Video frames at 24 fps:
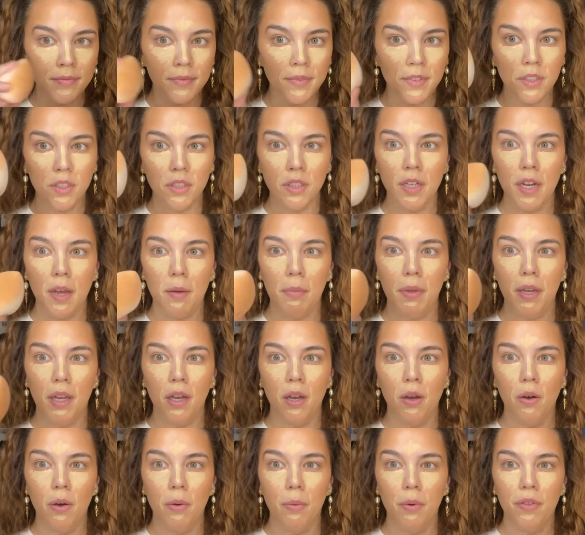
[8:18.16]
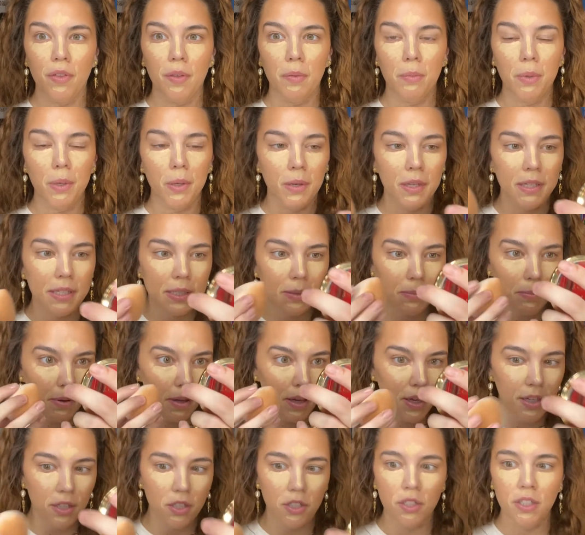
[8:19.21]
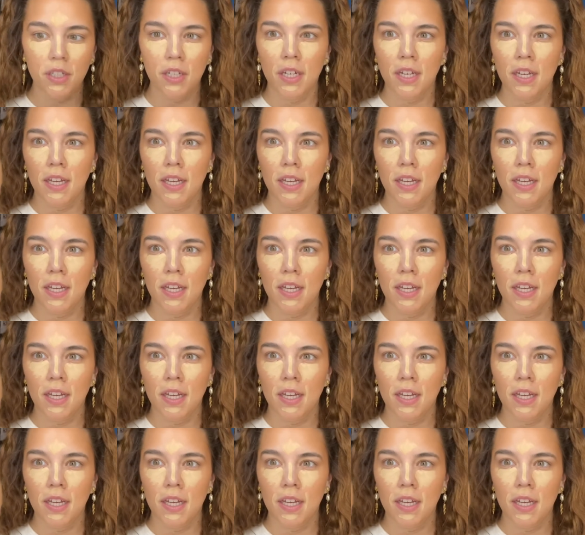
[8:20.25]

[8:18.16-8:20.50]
So now I'm gonna go in with a beauty sponge.